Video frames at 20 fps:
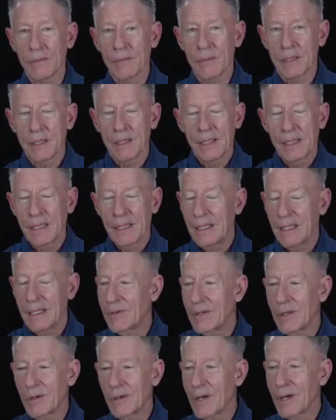And
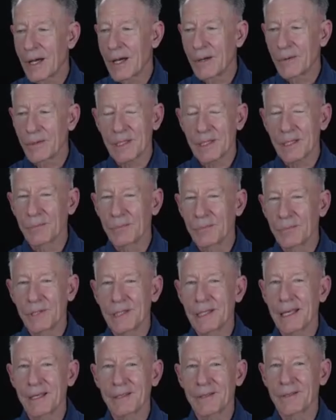even though I was
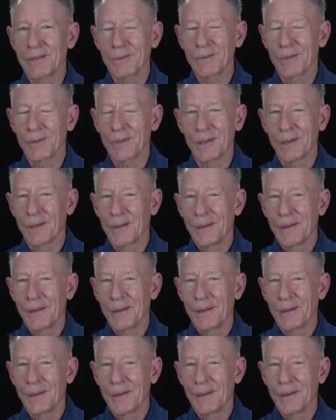obsessed with